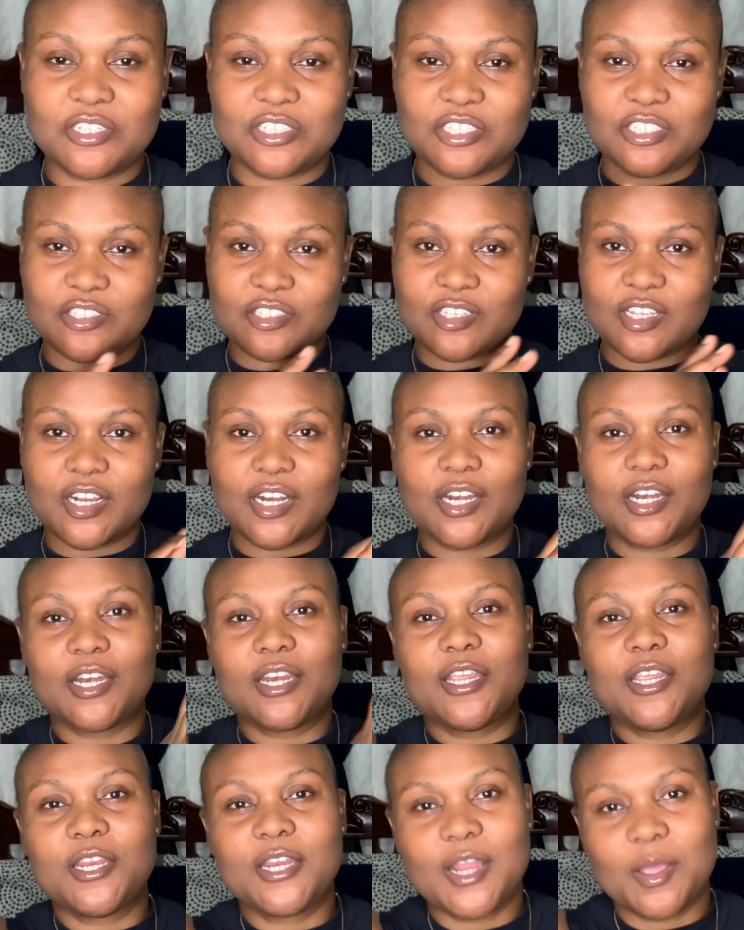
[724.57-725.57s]
just
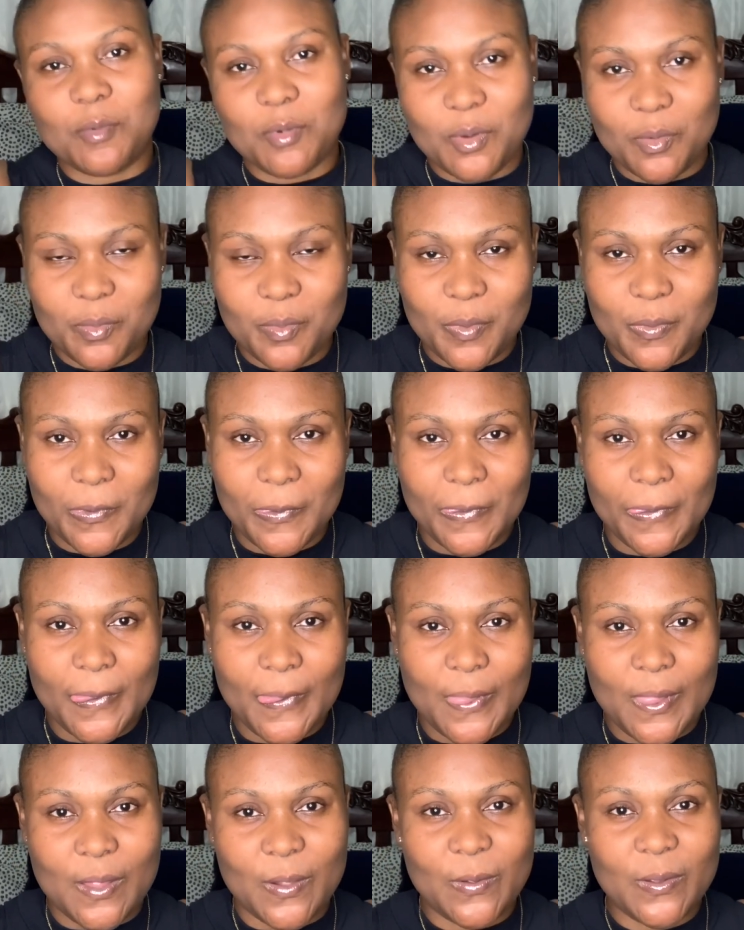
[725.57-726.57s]
clean them up.
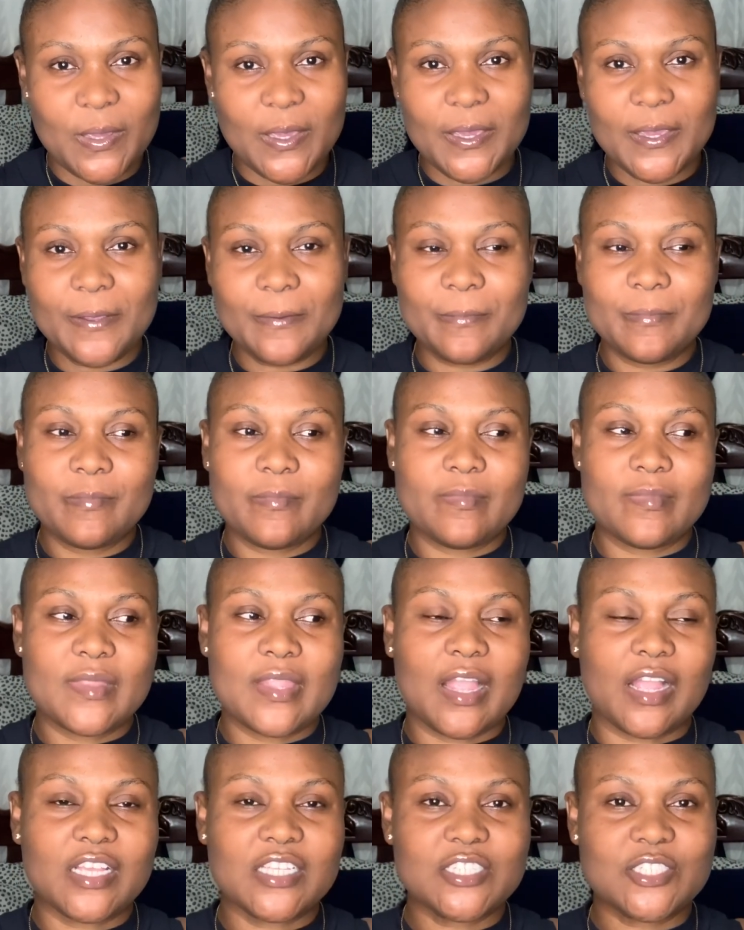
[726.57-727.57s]
Okay?
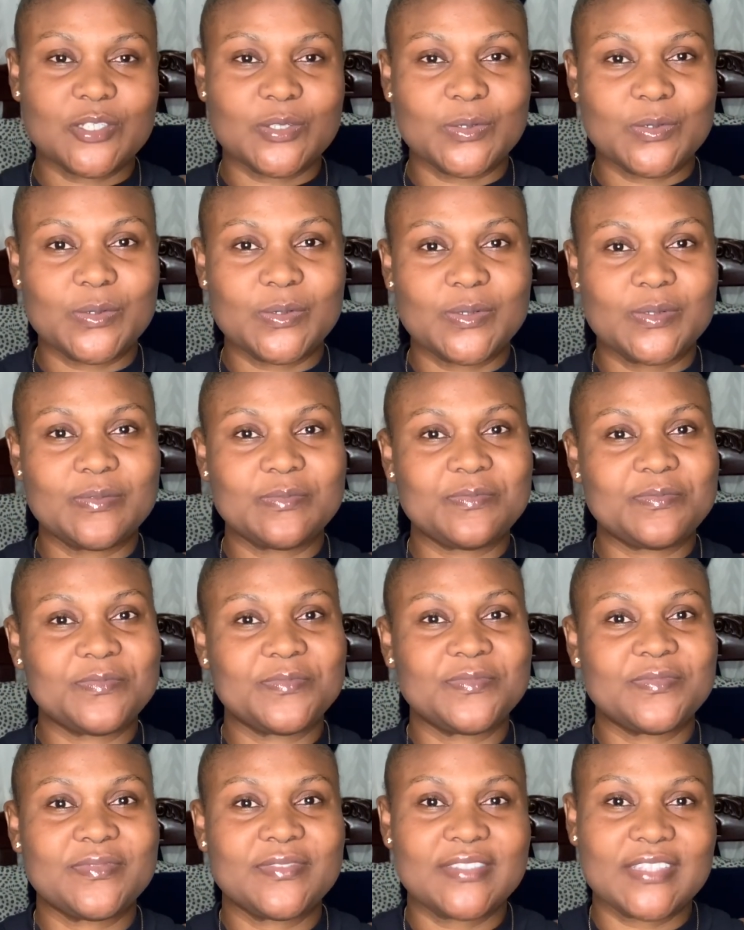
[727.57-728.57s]
So
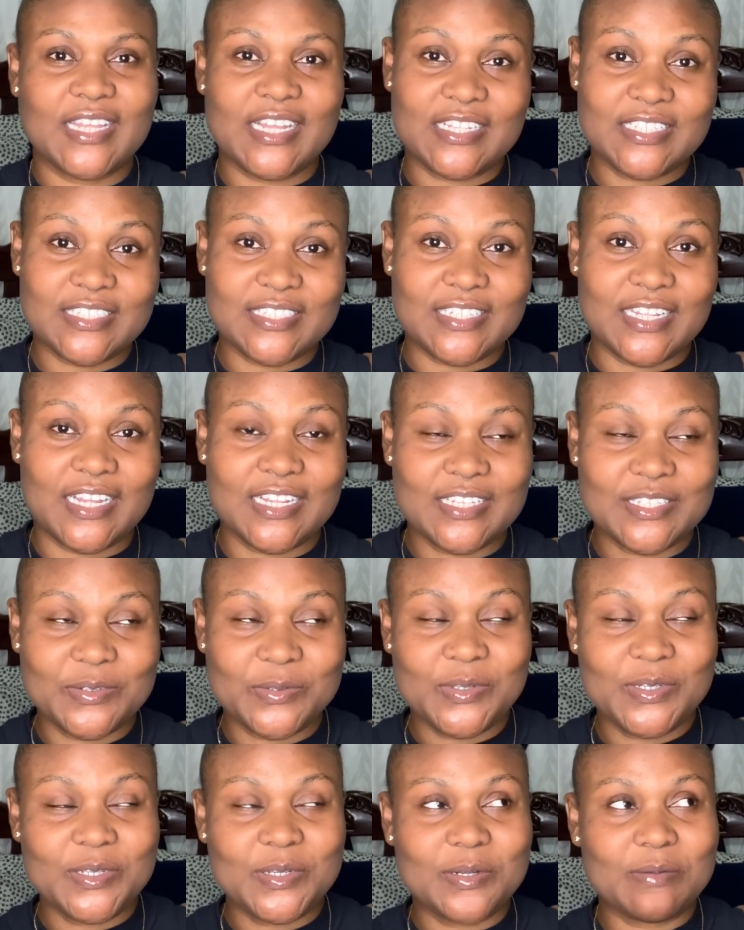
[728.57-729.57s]
that's that
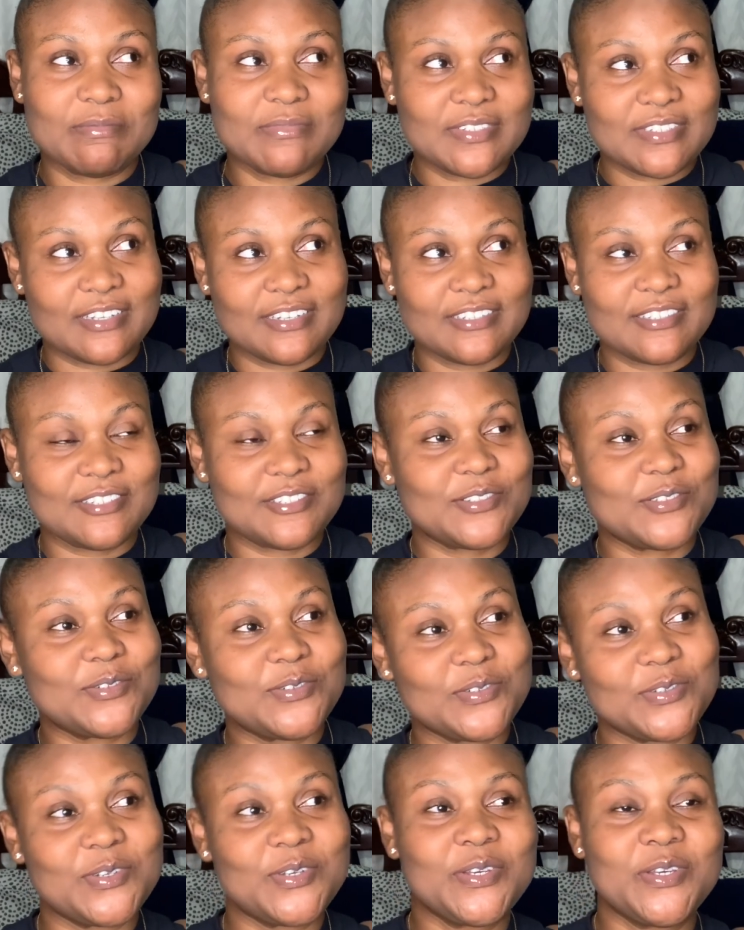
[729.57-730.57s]
when it comes down
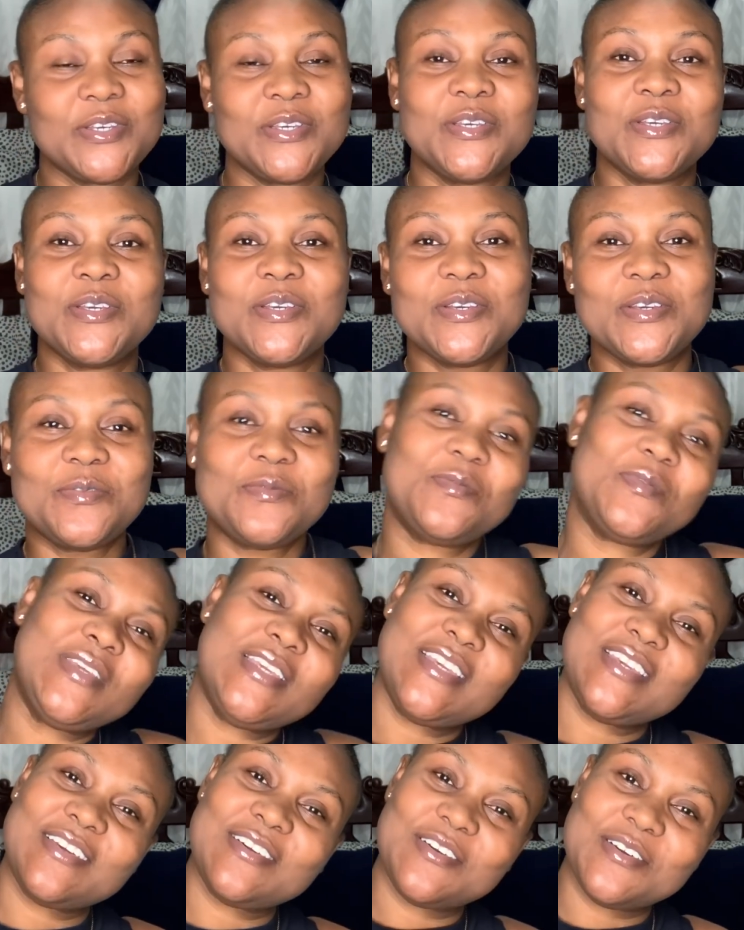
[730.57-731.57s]
to
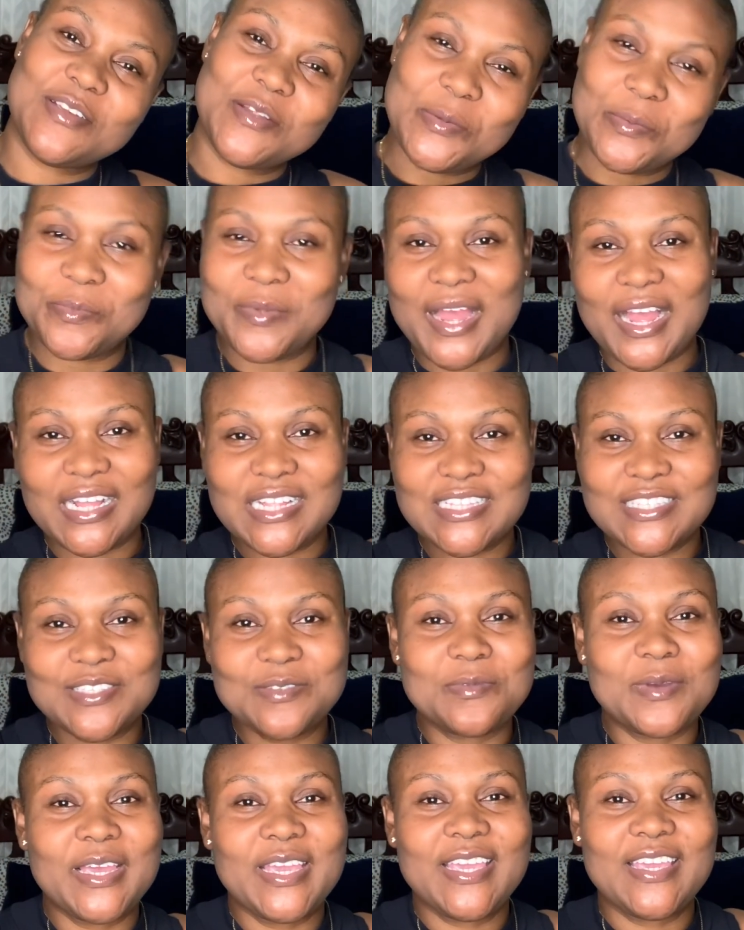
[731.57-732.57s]
me going back to
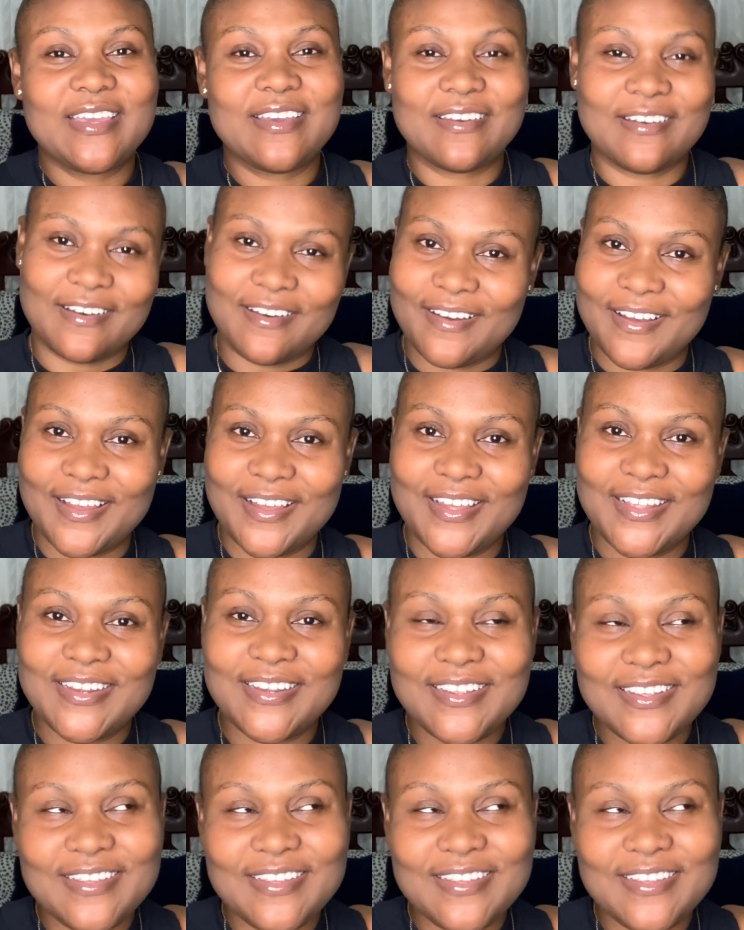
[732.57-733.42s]
my god